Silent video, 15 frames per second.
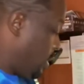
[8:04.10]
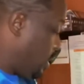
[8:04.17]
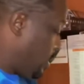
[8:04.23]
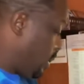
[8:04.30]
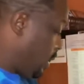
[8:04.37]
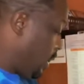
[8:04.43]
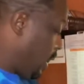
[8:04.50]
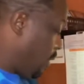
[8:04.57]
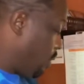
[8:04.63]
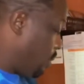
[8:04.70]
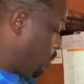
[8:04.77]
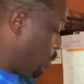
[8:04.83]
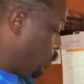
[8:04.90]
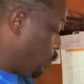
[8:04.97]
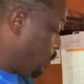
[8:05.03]
Then I'll
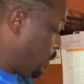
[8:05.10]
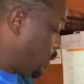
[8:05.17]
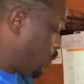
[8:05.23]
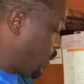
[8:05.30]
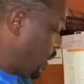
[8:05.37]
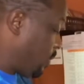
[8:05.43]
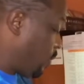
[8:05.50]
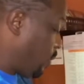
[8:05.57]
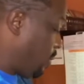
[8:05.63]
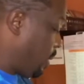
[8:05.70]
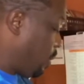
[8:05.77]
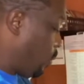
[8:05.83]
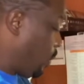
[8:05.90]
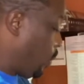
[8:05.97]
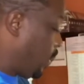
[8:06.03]
remove the transfer.
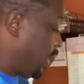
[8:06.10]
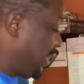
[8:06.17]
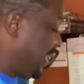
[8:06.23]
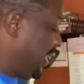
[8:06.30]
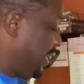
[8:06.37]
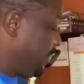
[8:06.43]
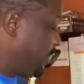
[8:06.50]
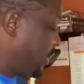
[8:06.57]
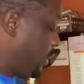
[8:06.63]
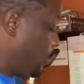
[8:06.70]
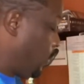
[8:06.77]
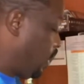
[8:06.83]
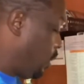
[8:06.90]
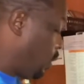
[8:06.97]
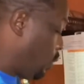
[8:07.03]
Remember, we wanna lift it, we
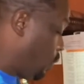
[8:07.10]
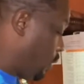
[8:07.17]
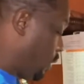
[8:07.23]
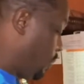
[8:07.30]
don't wanna